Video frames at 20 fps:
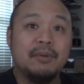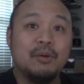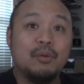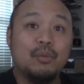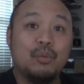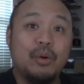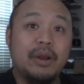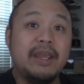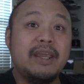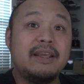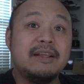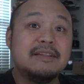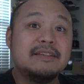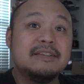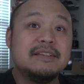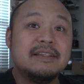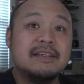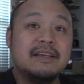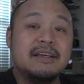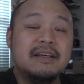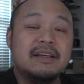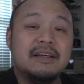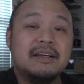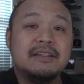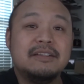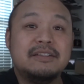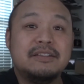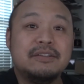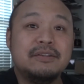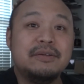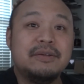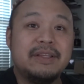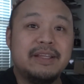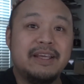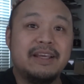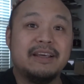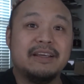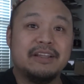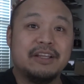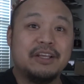weight to
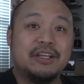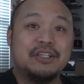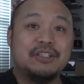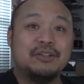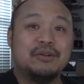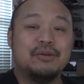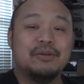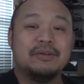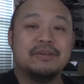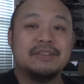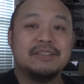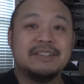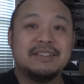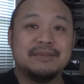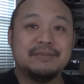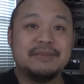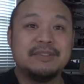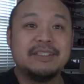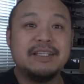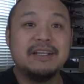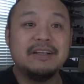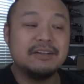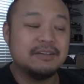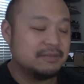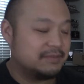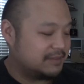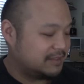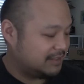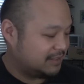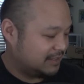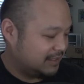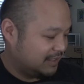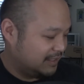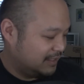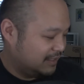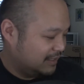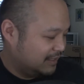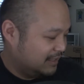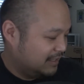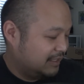the controllers themselves,
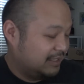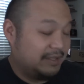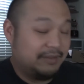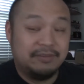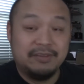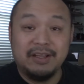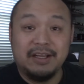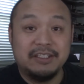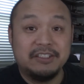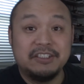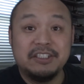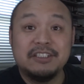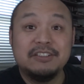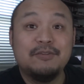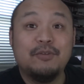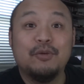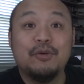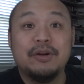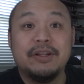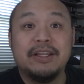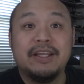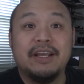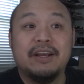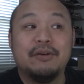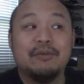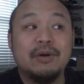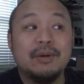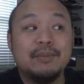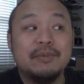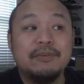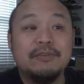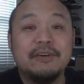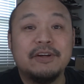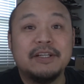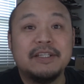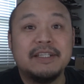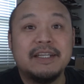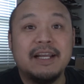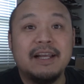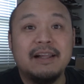if not just for the rumble
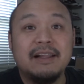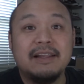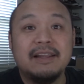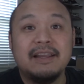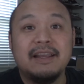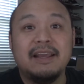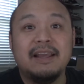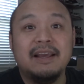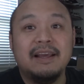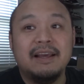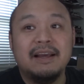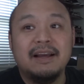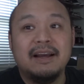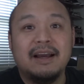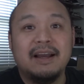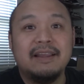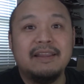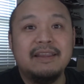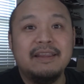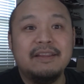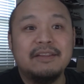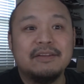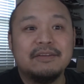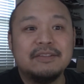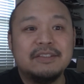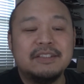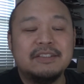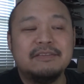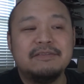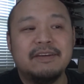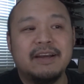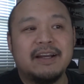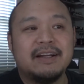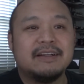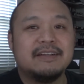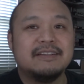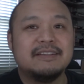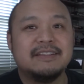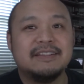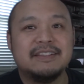functionality. I think those two
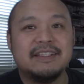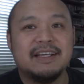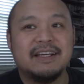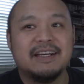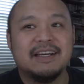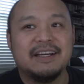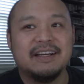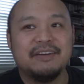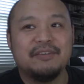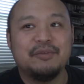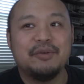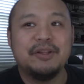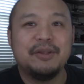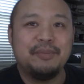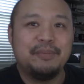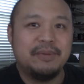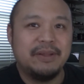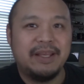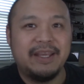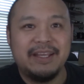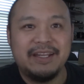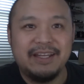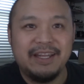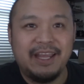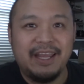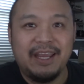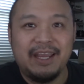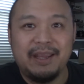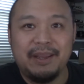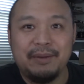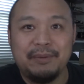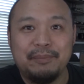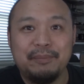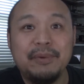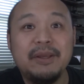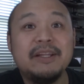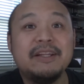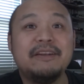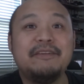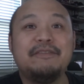factors really played a
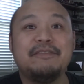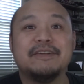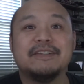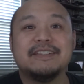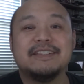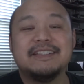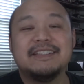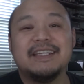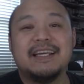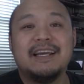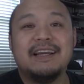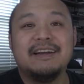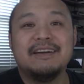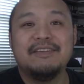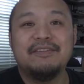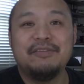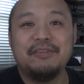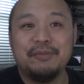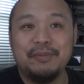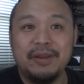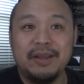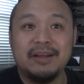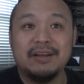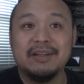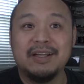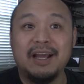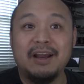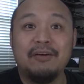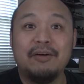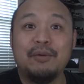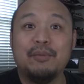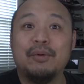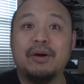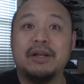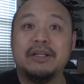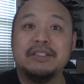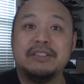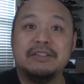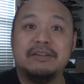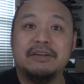big difference for me on how I
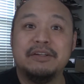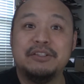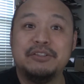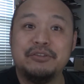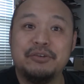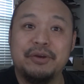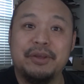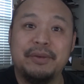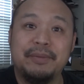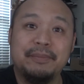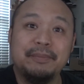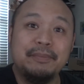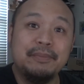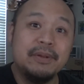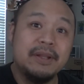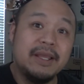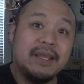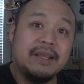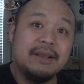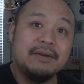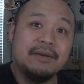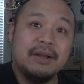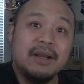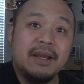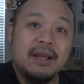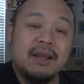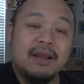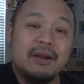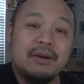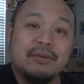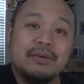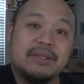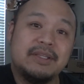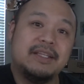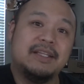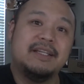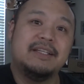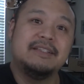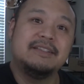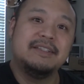wanted to enjoy playing with
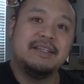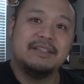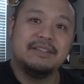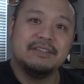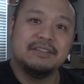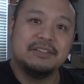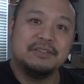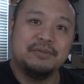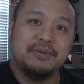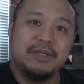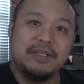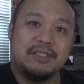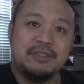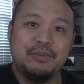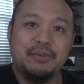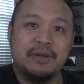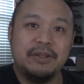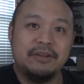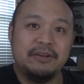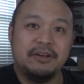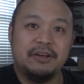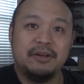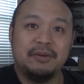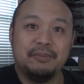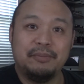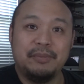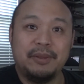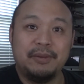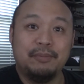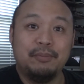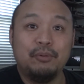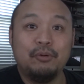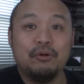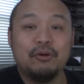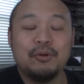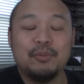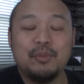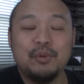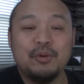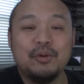the Nintendo Switch, whether it be
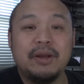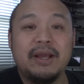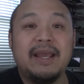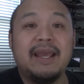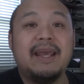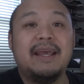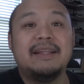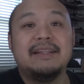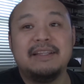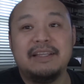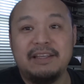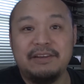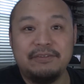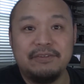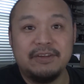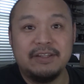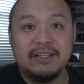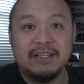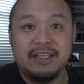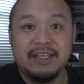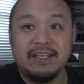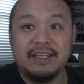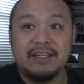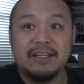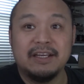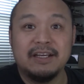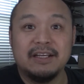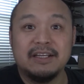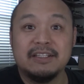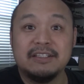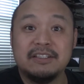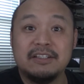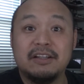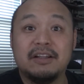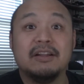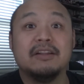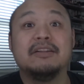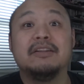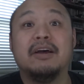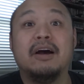portable and even in a
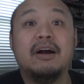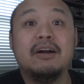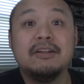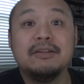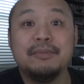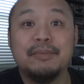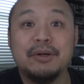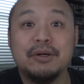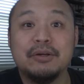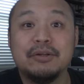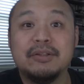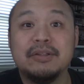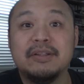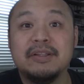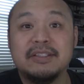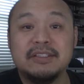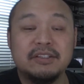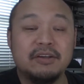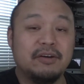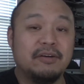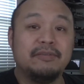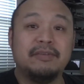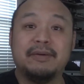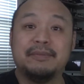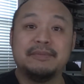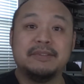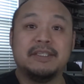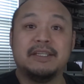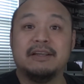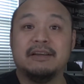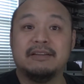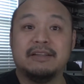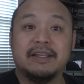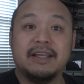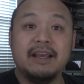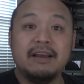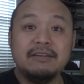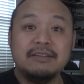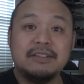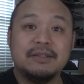docked mode, so if I'm sitting on the
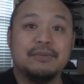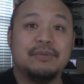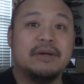couch or